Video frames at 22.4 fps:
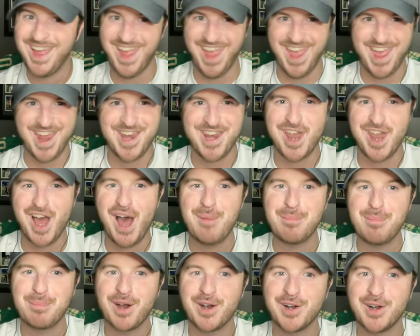and not
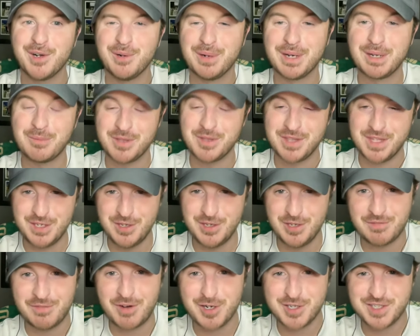partnering with the
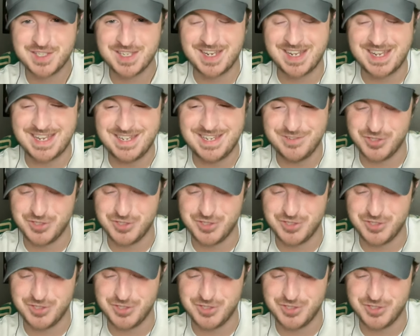university.